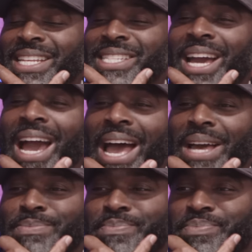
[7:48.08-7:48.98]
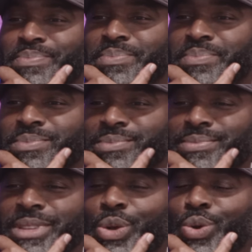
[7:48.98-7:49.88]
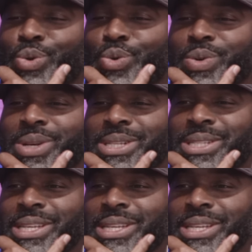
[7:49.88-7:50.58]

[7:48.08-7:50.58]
There's a guy who is